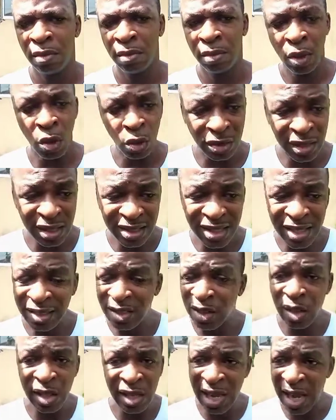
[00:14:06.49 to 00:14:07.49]
Because
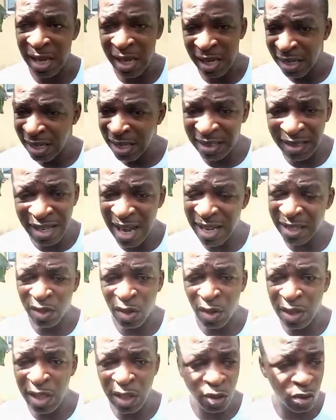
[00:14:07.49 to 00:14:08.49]
this guy is
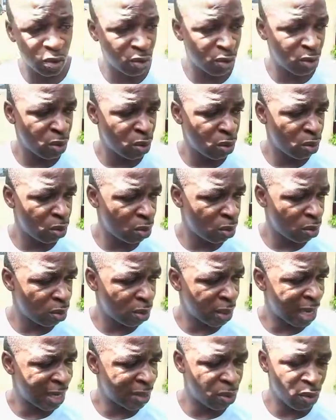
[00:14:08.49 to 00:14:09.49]
not this,
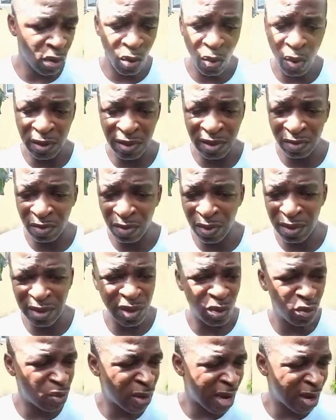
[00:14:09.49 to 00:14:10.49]
I don't know what is
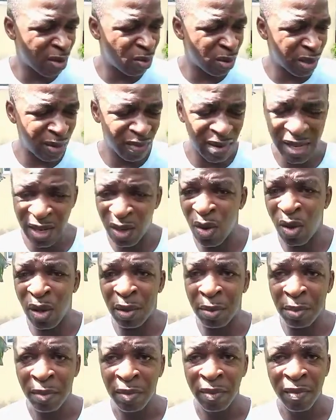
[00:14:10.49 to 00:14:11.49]
it, Black, whatever they call
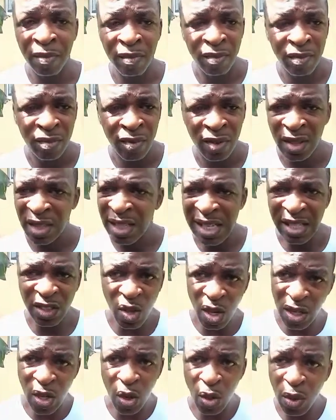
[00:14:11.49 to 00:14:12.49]
him. He's
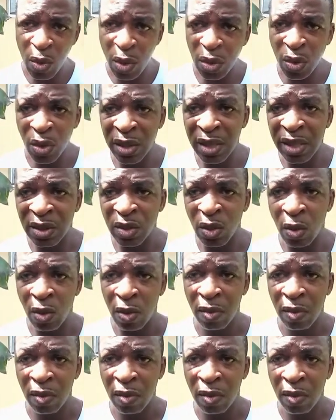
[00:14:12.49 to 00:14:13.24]
not the only one doing this.